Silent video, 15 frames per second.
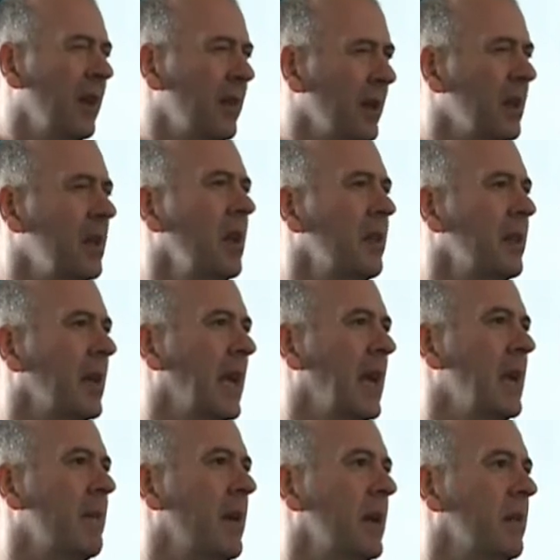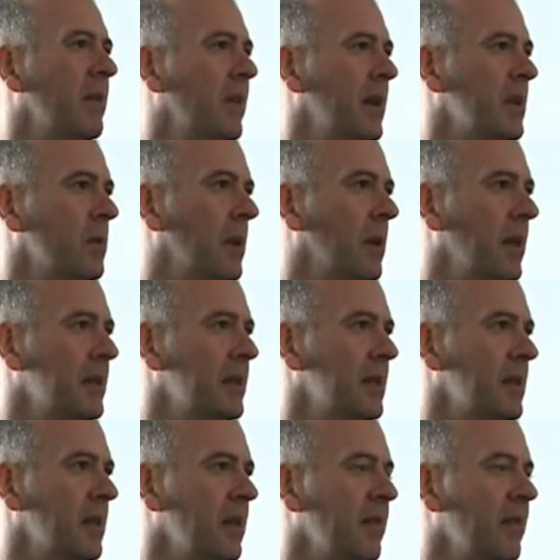I think another key benefit as well is
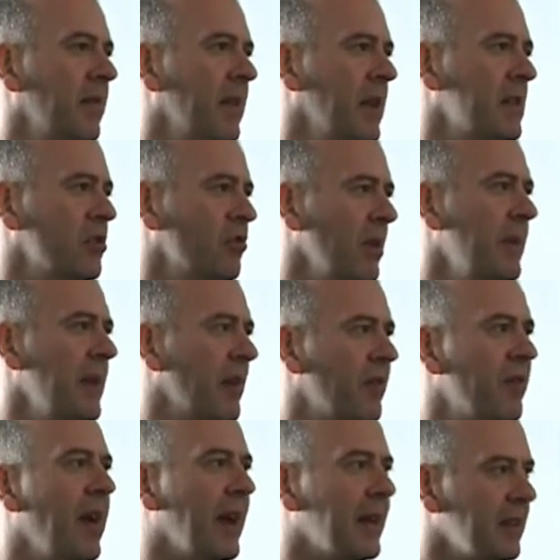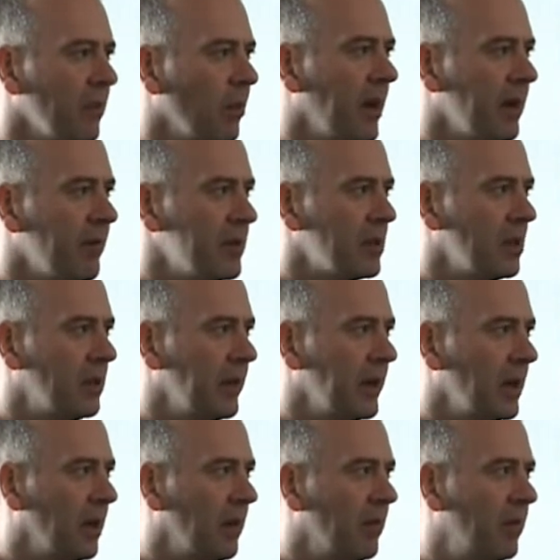it's an extremely effective way of
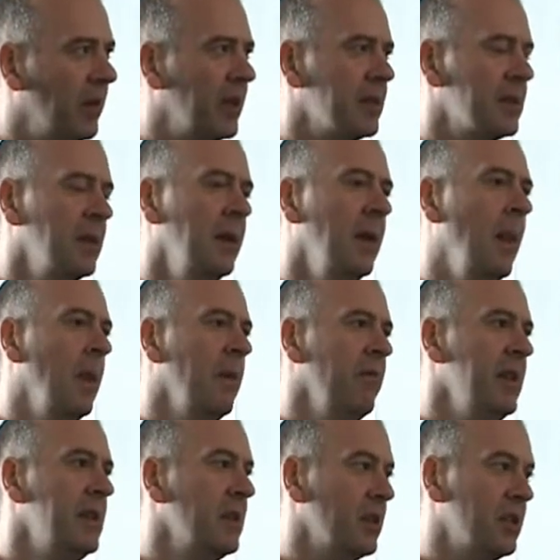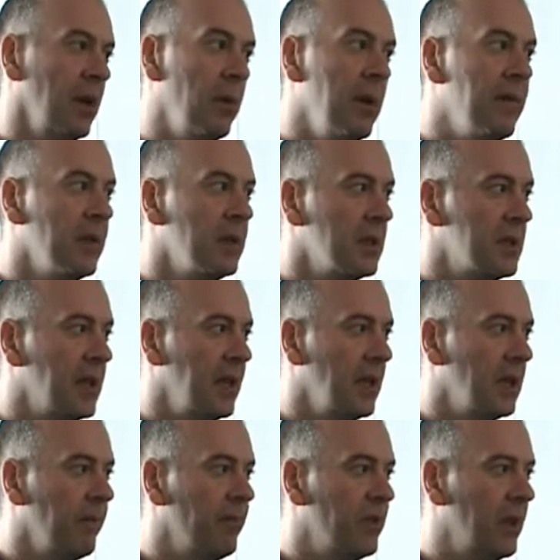resolving conflicts. Research that we've
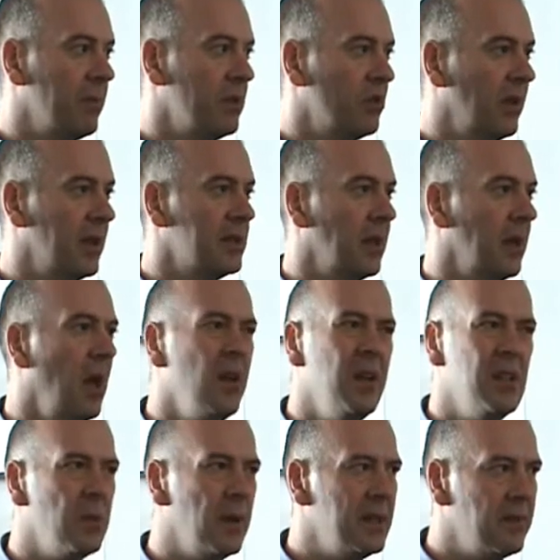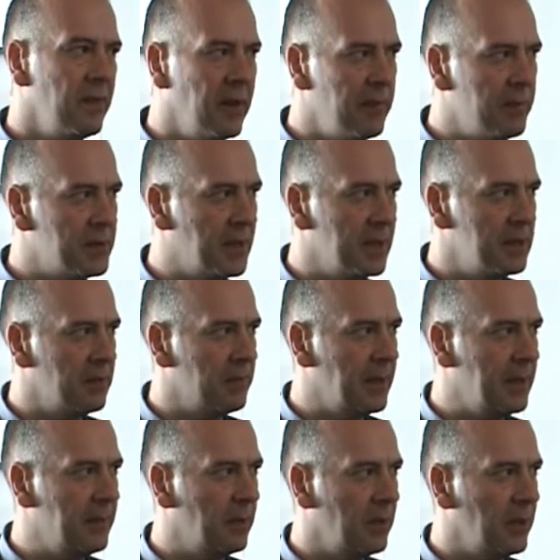undertaken demonstrates that only 25% of
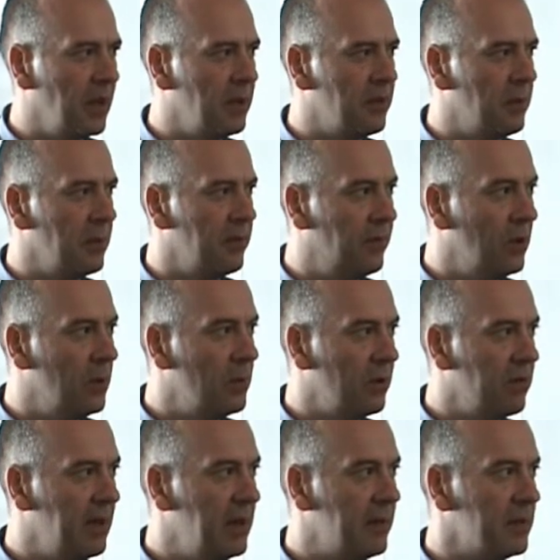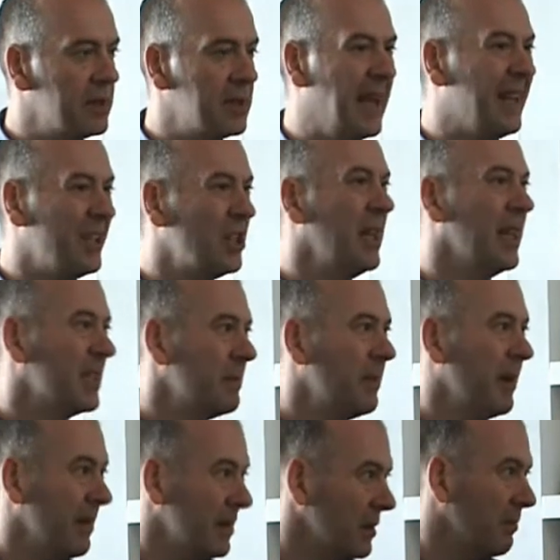people who go through a formal grievance actually
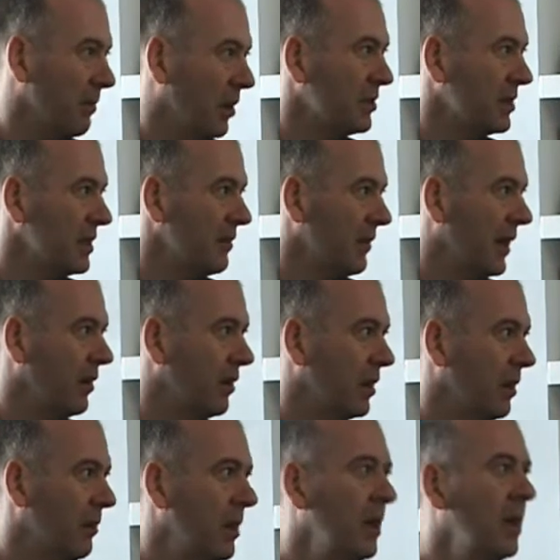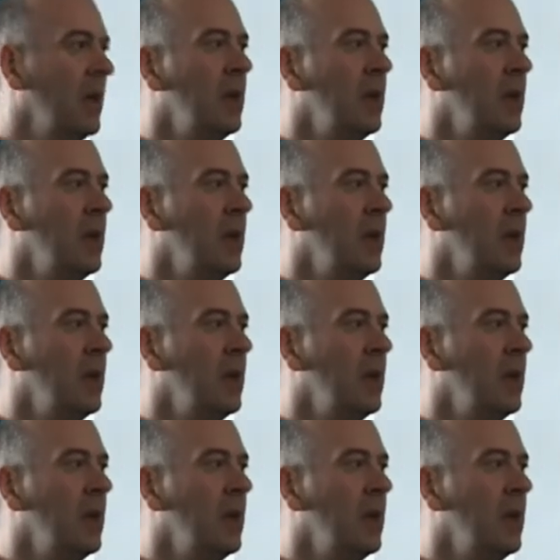experience a positive outcome.